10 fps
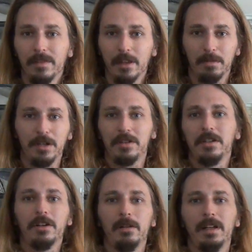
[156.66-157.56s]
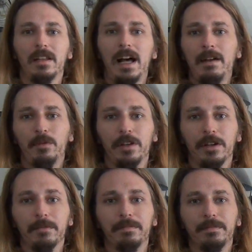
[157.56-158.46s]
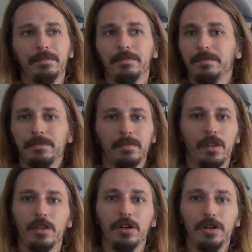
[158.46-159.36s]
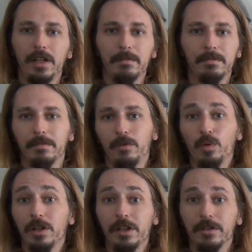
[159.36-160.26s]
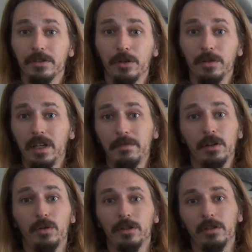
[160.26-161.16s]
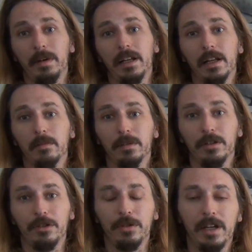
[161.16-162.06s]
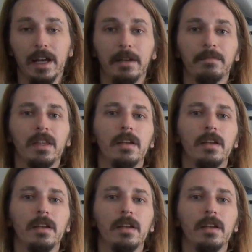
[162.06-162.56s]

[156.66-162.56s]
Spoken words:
the bird is still going to be alive when they're 30, 40 years old, even older depending on the bird you get.